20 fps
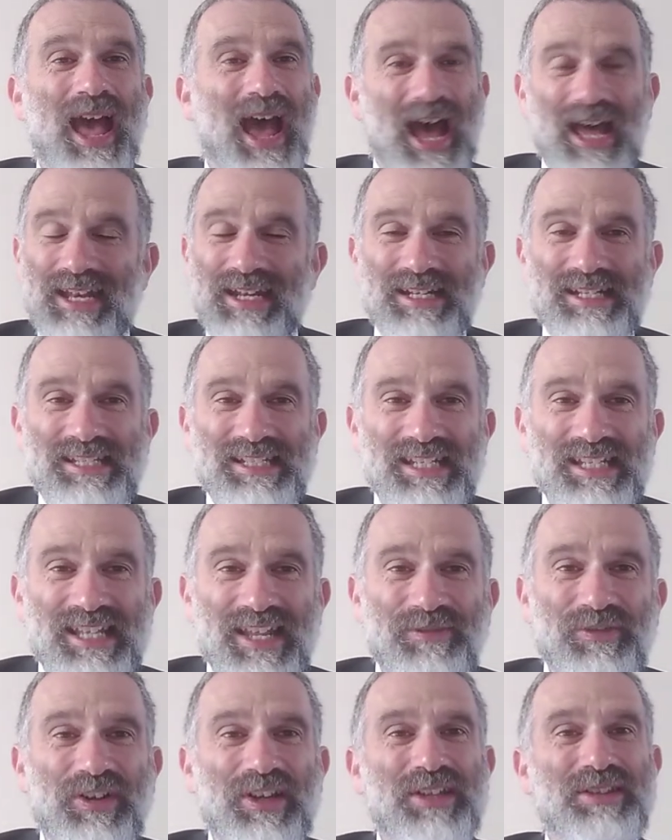and it is
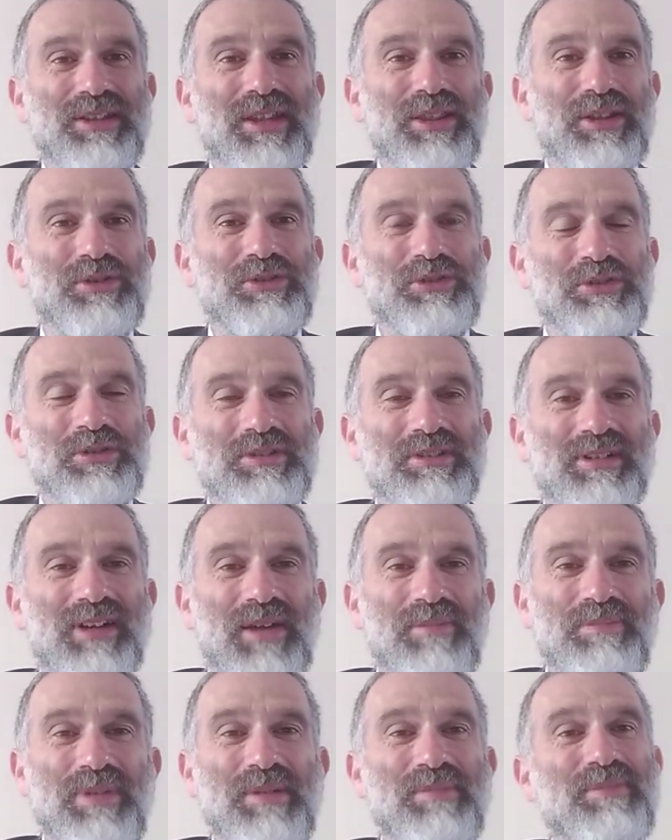significant that the Reshut
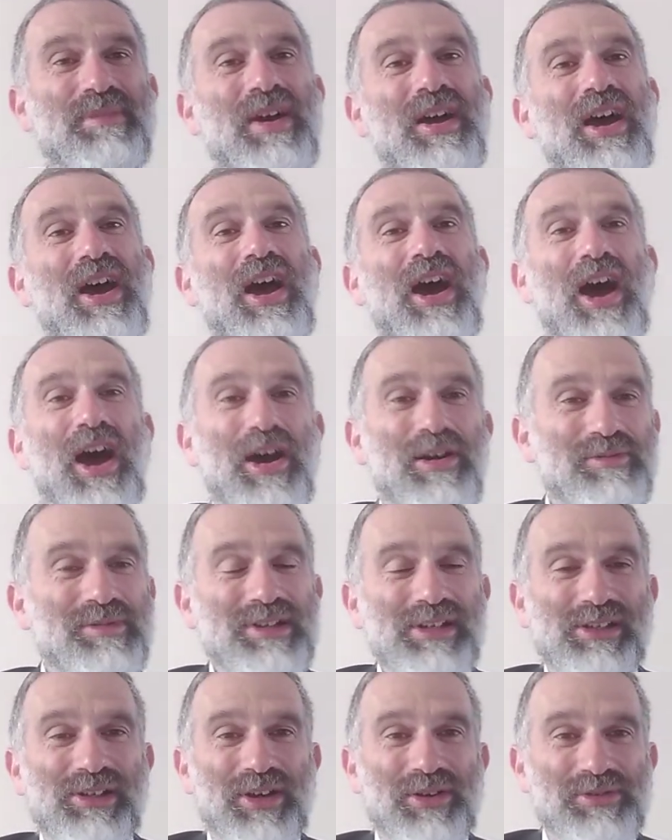Harabim
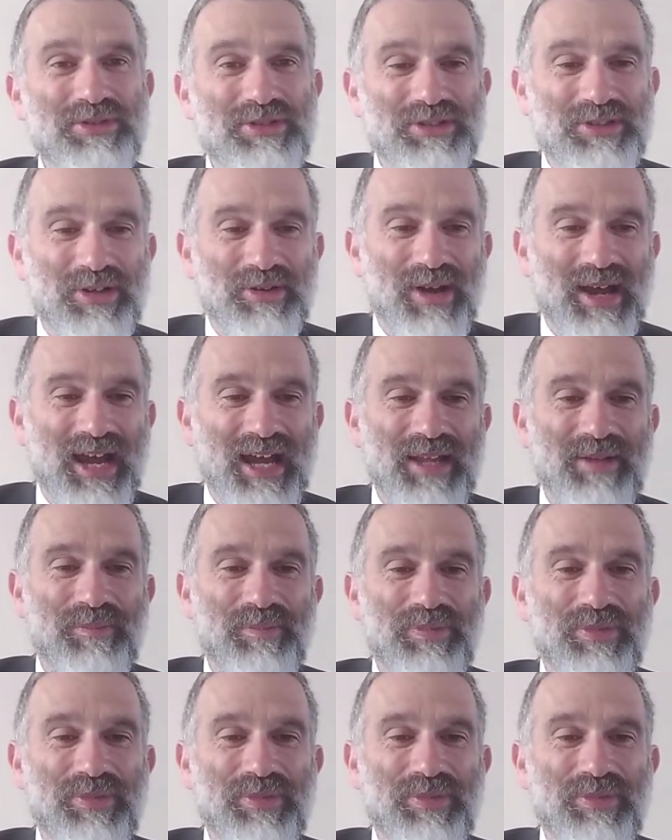only goes so high.